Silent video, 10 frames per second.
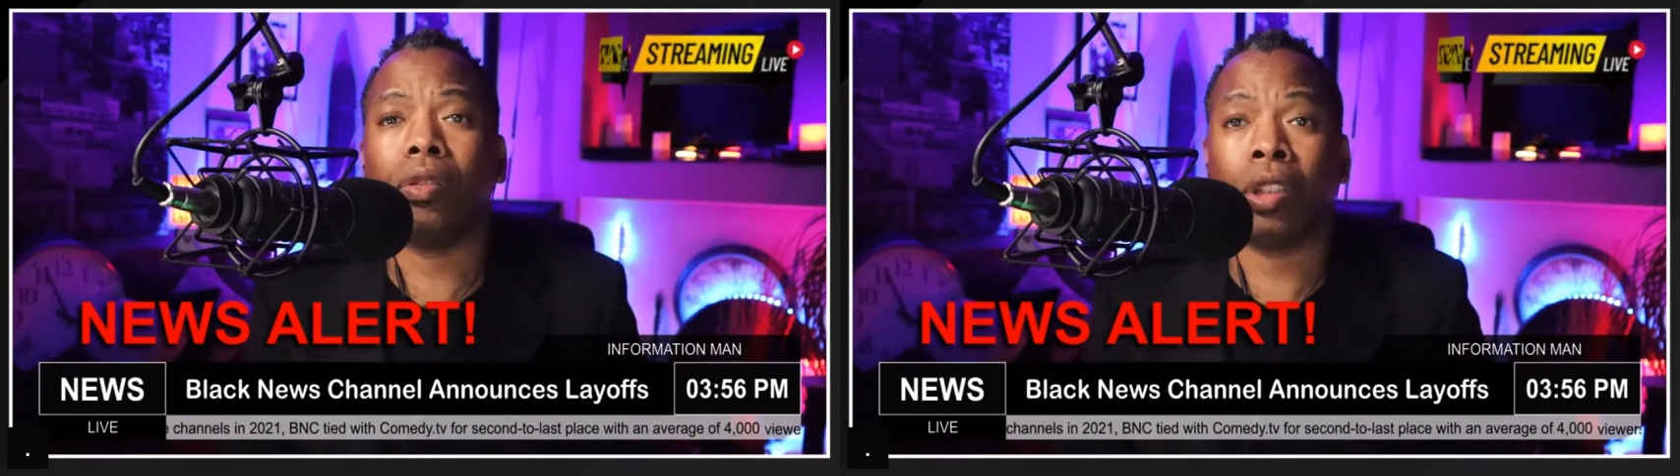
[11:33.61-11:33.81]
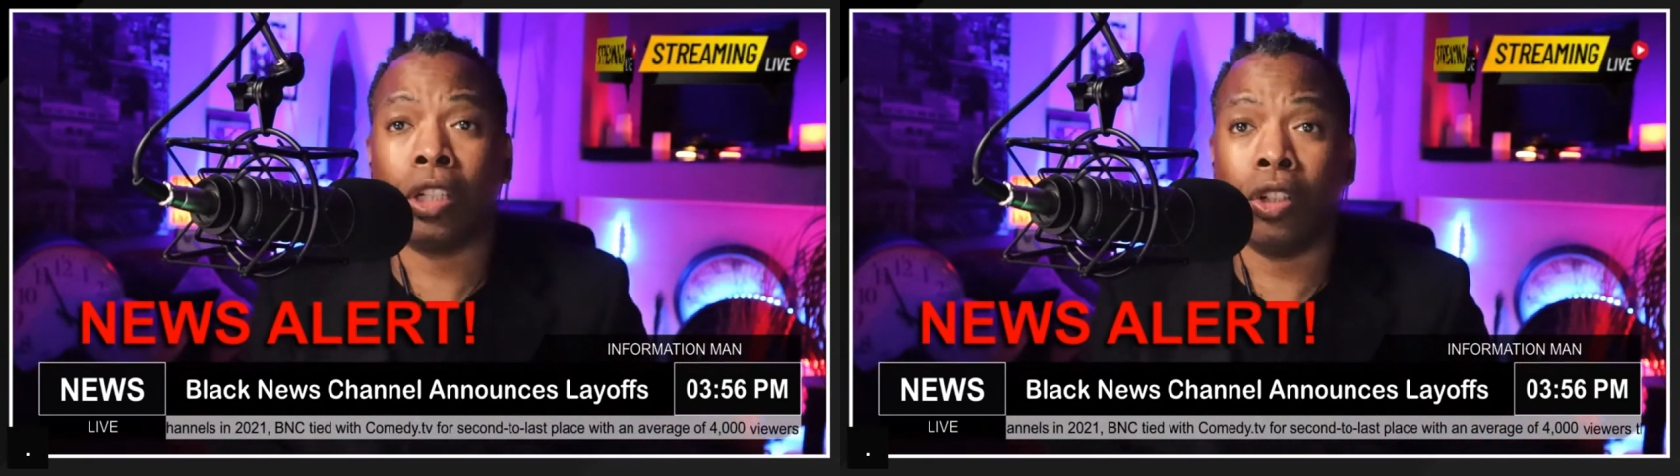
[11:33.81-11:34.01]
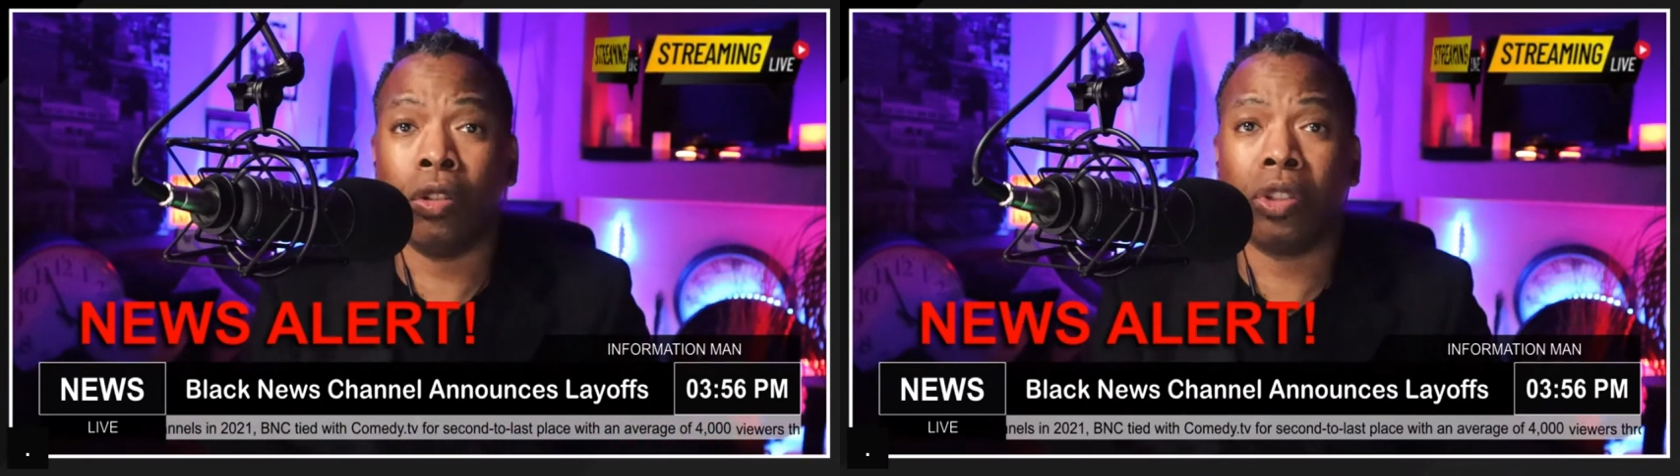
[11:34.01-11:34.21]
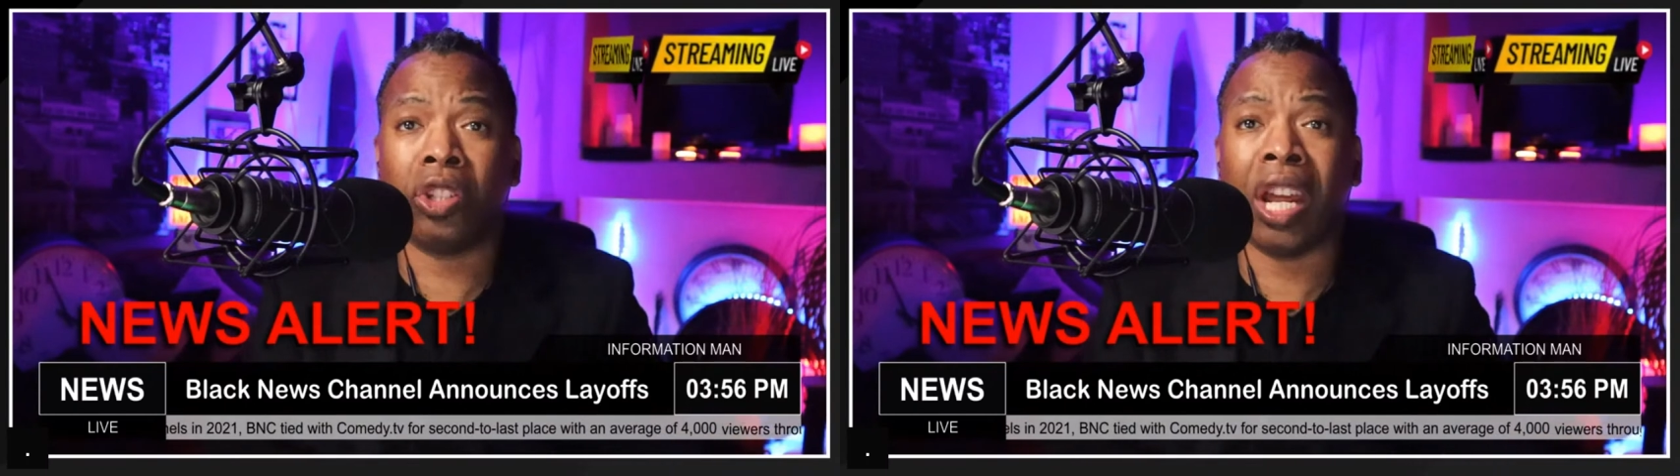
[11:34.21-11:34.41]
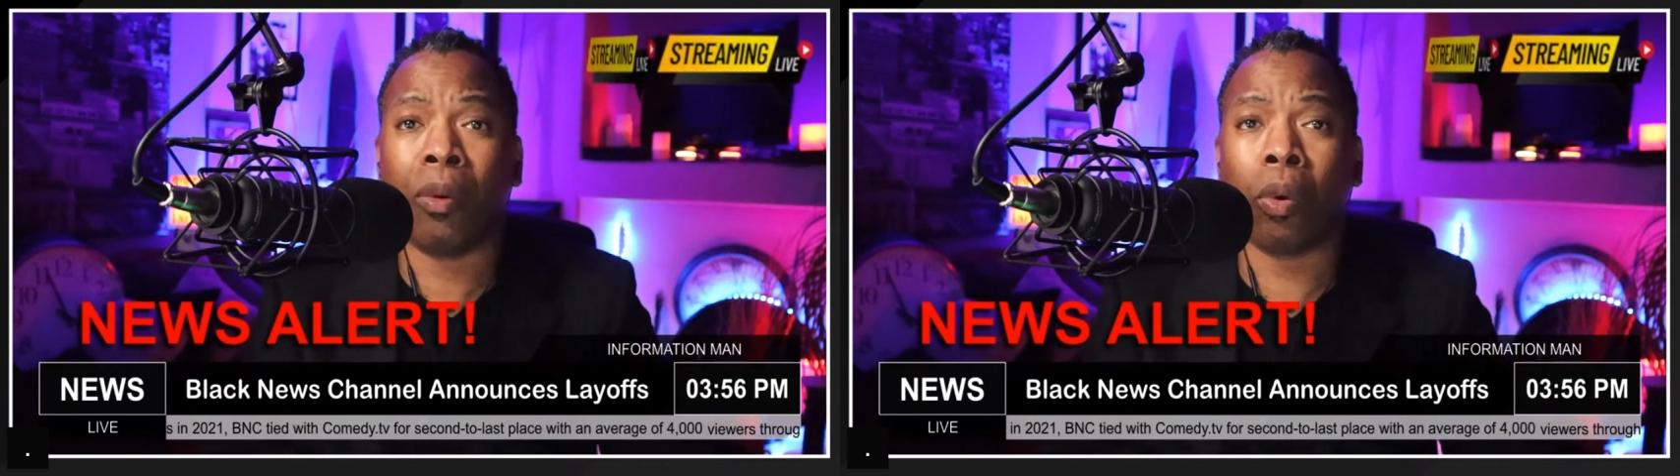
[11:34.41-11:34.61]
the news
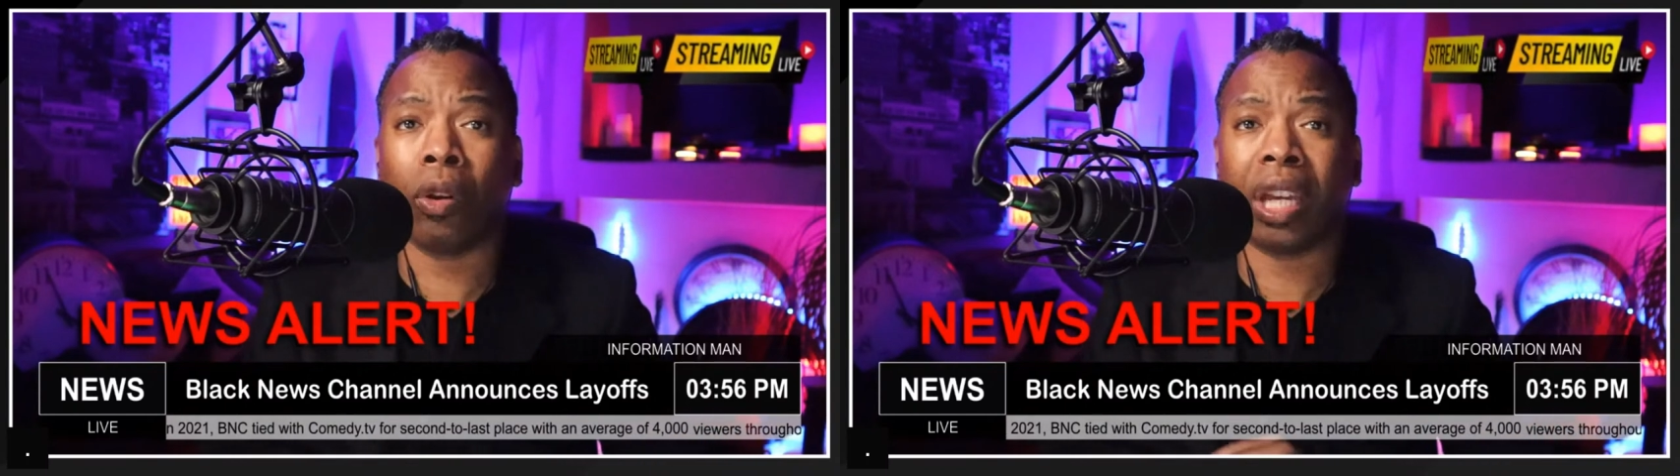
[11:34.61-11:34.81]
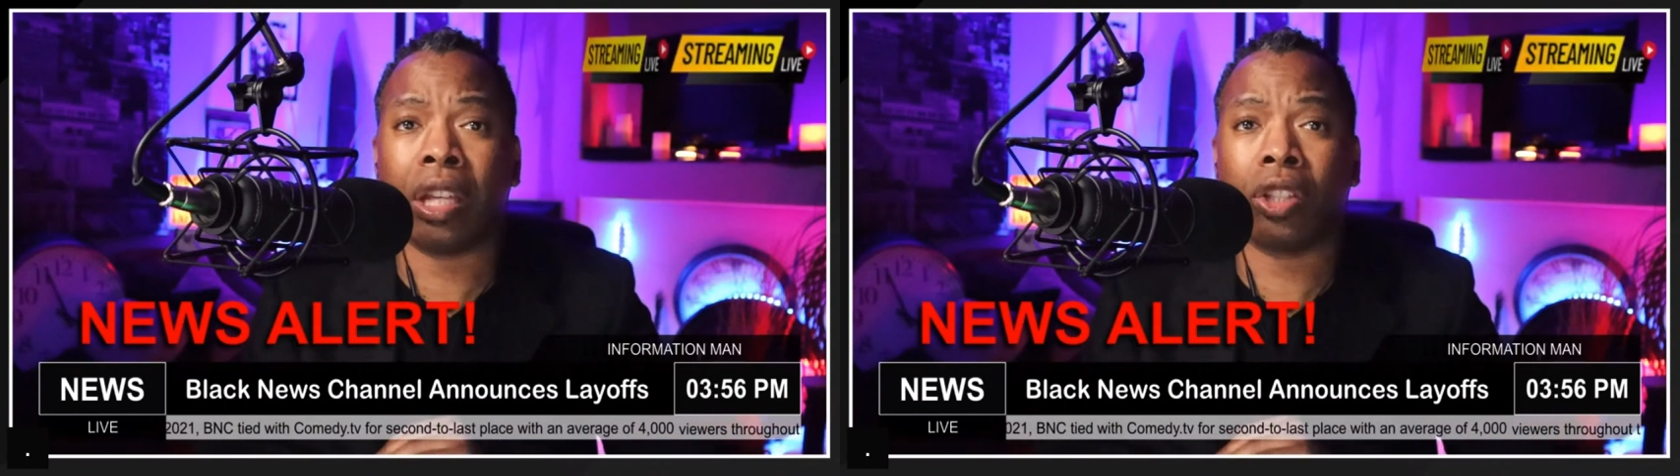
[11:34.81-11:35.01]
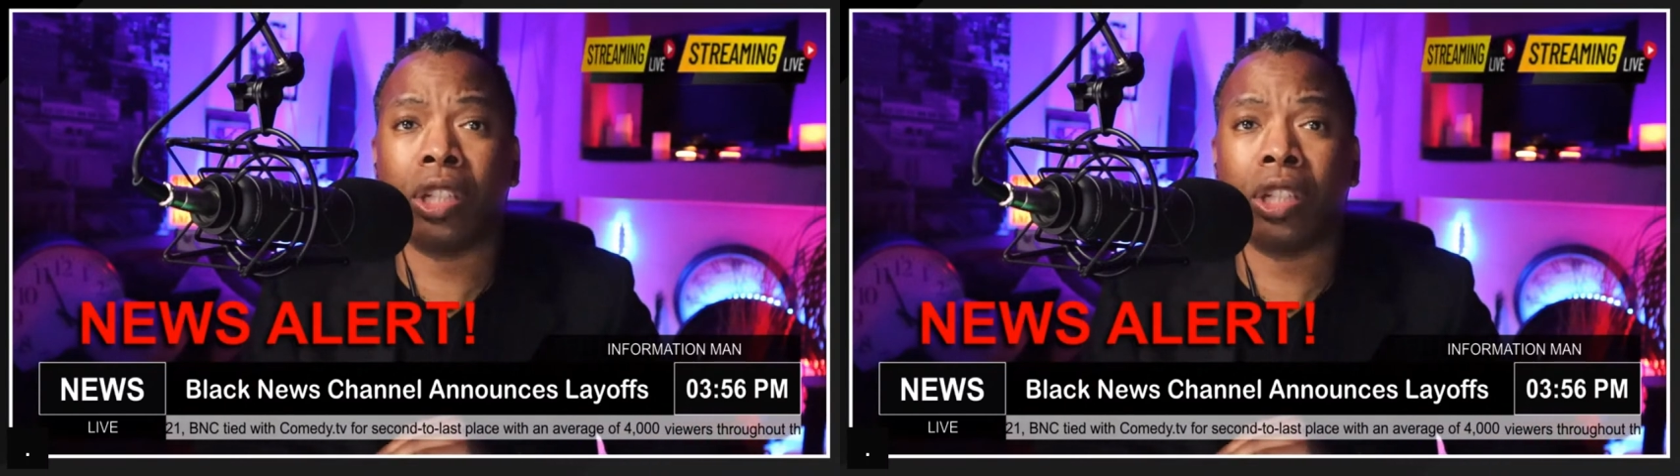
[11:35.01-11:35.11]
network is